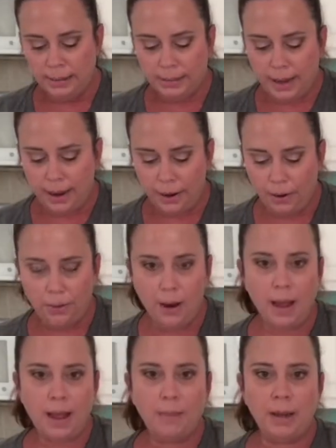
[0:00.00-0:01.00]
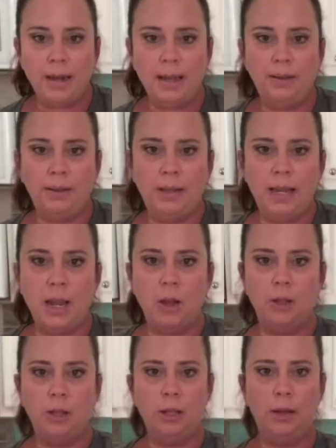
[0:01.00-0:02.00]
So I'm going to use the
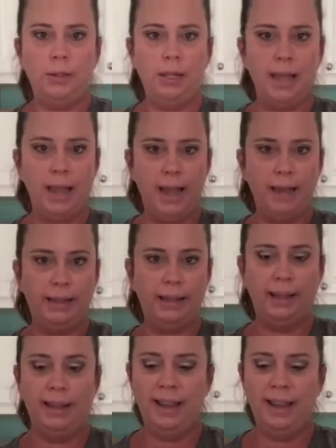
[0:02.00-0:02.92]
close and cut,